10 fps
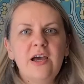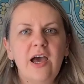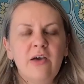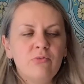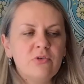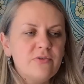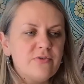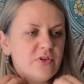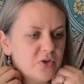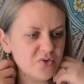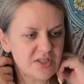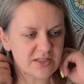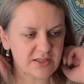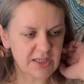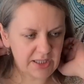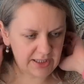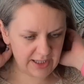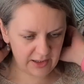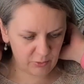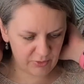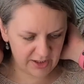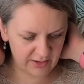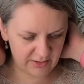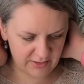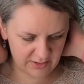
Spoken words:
I have one of those in a DK weight.